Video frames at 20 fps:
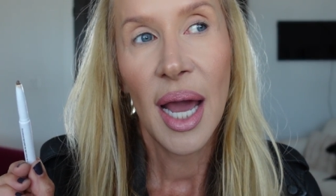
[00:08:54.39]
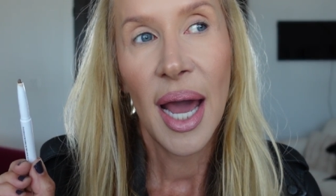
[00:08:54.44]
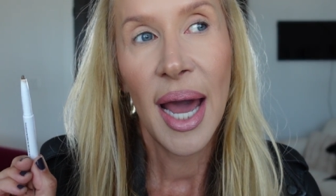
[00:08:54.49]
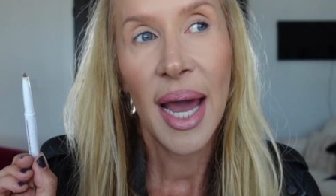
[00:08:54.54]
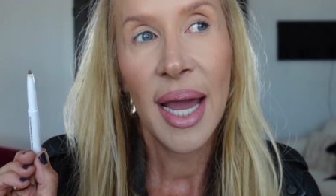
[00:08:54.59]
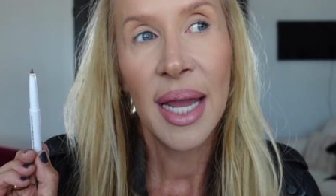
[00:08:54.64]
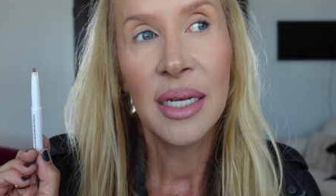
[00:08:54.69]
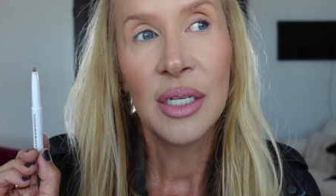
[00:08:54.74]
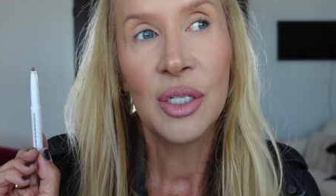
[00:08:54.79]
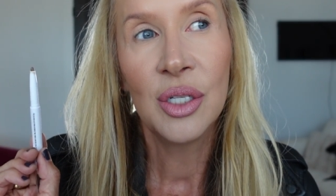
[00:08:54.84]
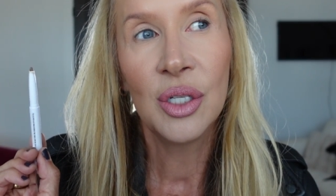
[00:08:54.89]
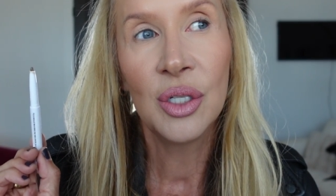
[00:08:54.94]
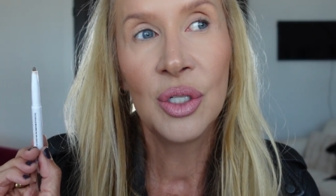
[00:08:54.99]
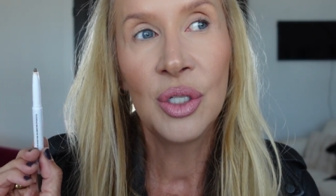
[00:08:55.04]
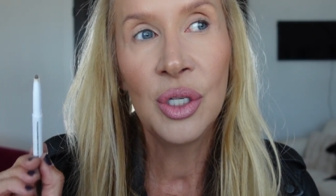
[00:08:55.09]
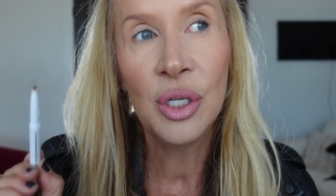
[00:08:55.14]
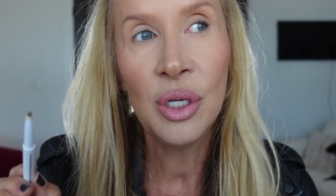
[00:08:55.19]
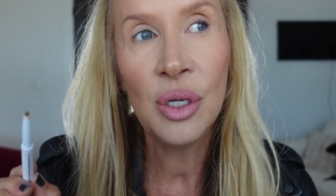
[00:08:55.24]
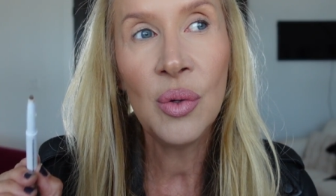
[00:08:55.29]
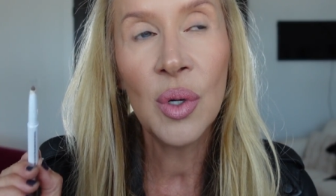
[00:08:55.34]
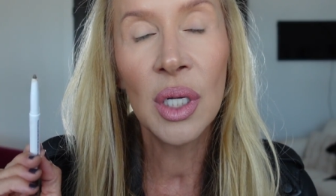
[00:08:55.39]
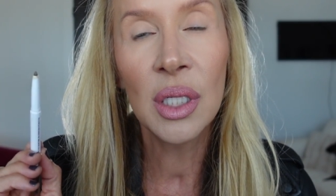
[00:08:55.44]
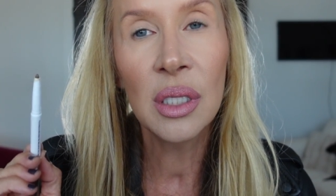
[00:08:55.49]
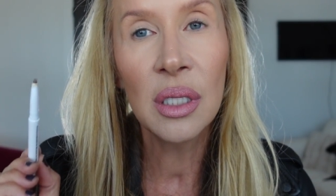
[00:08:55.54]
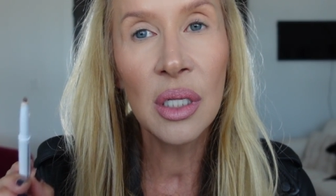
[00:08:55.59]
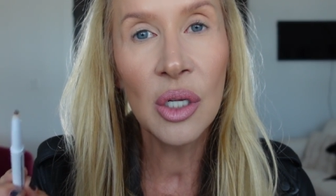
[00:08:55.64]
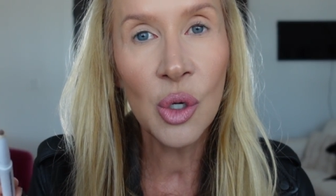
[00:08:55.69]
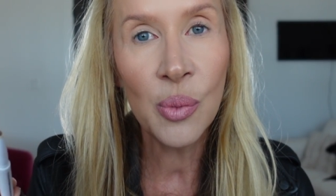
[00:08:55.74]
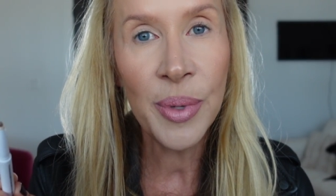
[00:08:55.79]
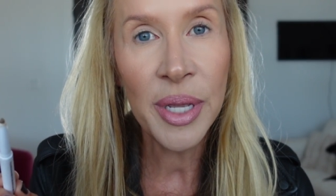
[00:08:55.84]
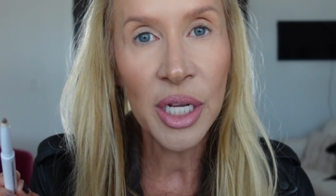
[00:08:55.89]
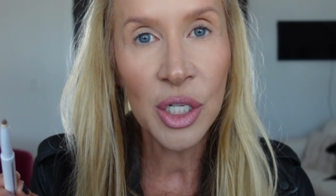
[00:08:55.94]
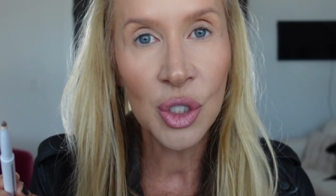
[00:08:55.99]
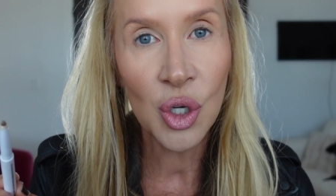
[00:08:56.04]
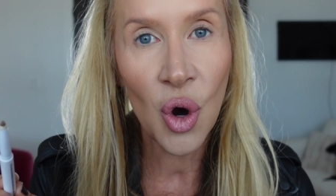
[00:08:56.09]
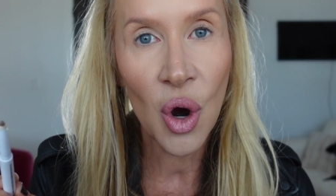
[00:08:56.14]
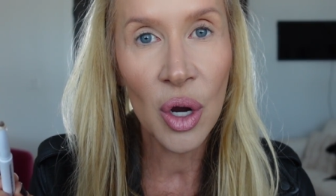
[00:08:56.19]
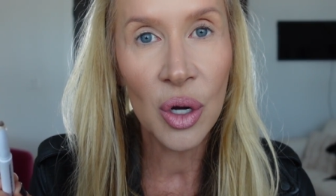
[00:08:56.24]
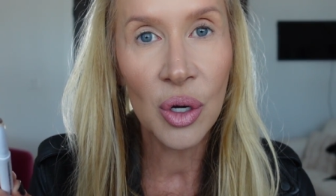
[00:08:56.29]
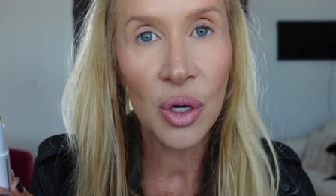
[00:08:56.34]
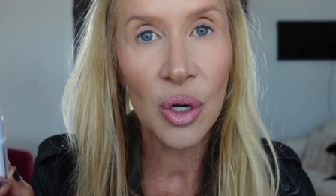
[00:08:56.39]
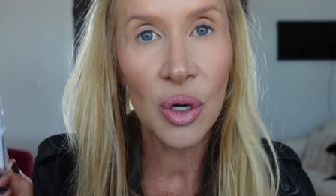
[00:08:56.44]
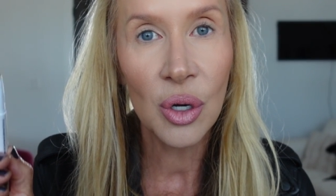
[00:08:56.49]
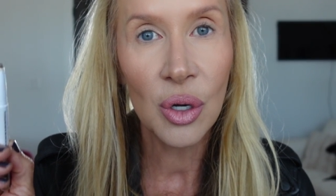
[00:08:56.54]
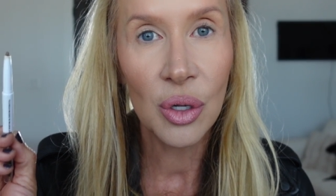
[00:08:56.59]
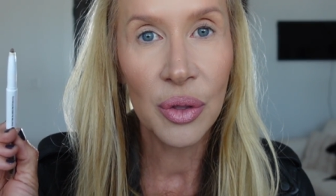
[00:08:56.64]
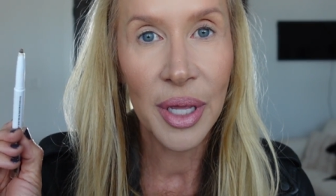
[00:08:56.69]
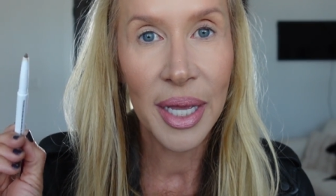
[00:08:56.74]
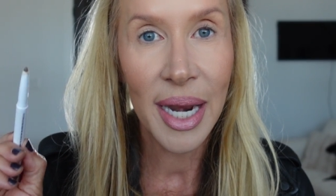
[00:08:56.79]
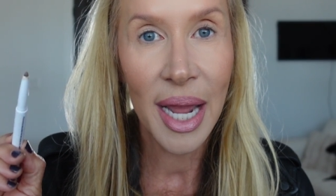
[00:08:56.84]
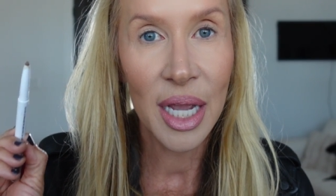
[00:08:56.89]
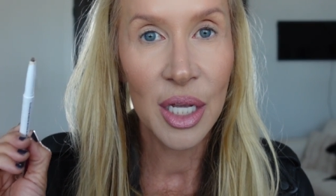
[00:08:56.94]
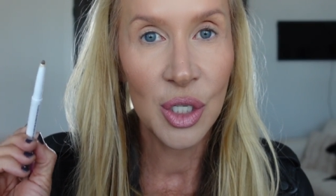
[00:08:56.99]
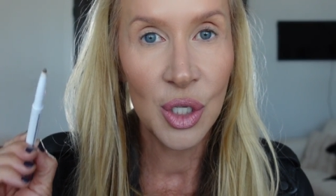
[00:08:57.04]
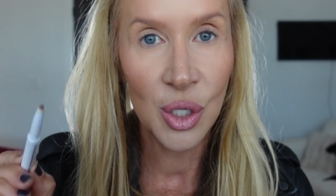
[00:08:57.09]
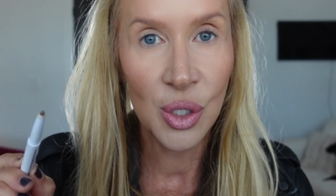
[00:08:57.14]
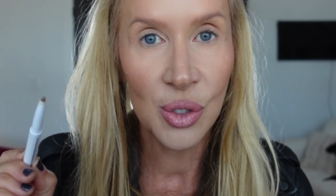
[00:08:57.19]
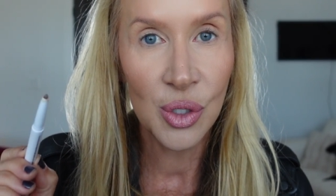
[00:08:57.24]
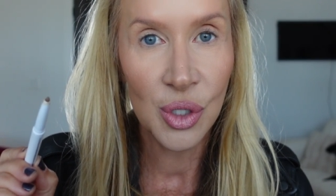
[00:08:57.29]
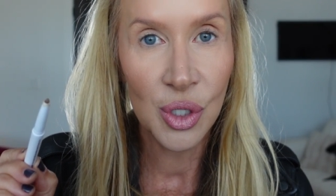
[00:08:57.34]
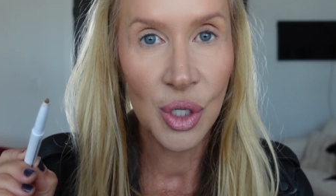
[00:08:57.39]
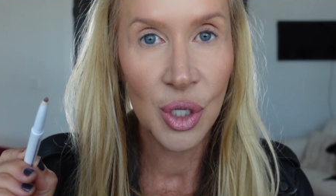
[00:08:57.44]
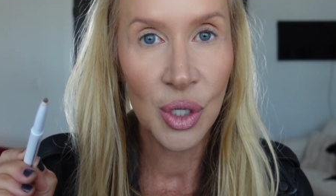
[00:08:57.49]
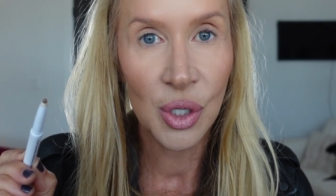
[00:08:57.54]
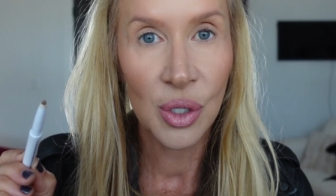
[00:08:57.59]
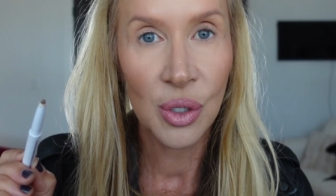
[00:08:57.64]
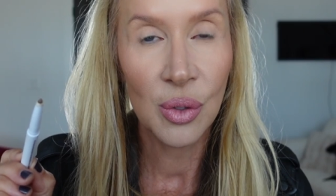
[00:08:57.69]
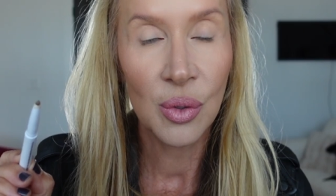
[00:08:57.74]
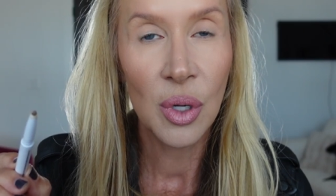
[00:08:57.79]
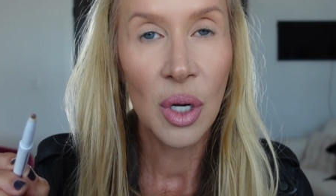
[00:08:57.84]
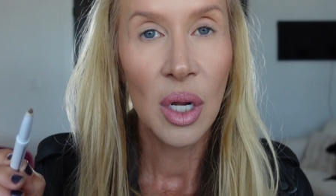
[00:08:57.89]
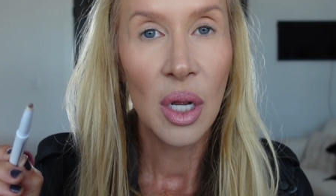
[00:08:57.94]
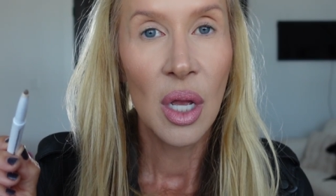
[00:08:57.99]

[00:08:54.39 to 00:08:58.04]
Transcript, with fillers: I do a little bit darker than I used to,